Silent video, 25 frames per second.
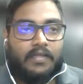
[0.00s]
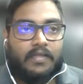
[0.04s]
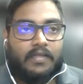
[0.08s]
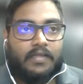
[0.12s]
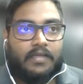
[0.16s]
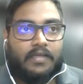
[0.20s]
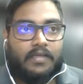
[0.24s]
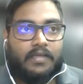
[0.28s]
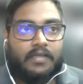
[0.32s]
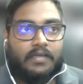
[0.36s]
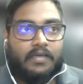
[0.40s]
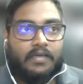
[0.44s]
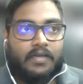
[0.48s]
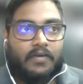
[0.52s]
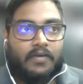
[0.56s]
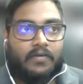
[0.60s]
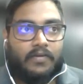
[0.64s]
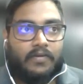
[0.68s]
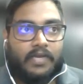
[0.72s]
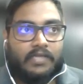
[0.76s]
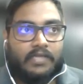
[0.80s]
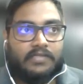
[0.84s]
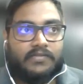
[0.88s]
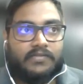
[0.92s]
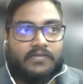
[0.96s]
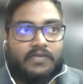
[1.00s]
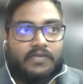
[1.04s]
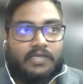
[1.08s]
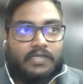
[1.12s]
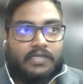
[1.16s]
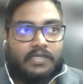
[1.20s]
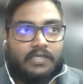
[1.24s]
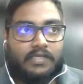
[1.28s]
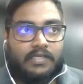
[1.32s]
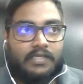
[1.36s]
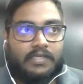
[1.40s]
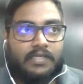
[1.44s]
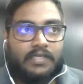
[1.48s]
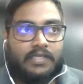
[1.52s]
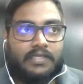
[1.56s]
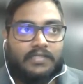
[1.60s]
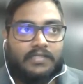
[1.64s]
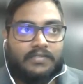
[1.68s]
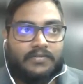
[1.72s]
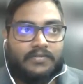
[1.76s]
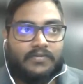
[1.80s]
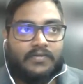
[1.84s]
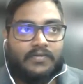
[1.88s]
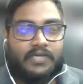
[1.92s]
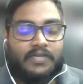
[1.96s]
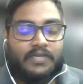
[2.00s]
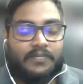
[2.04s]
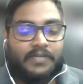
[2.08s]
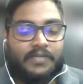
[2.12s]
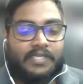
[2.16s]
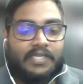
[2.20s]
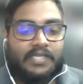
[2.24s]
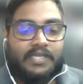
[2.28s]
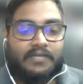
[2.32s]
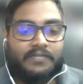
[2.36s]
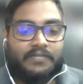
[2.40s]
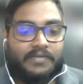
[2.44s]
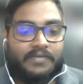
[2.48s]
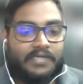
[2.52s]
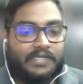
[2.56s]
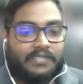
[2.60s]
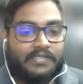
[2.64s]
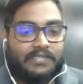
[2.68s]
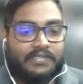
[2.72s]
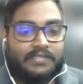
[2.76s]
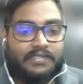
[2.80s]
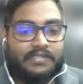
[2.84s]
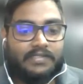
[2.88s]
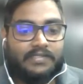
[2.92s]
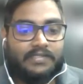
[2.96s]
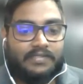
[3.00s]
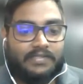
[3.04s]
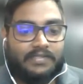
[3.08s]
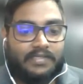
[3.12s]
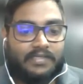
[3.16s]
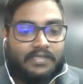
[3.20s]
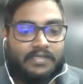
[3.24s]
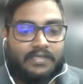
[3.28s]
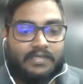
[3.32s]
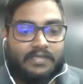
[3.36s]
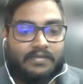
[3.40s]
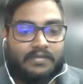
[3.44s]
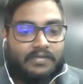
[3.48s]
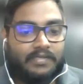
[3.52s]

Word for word: Uh, now, actually, it's only me and Prahas is uh,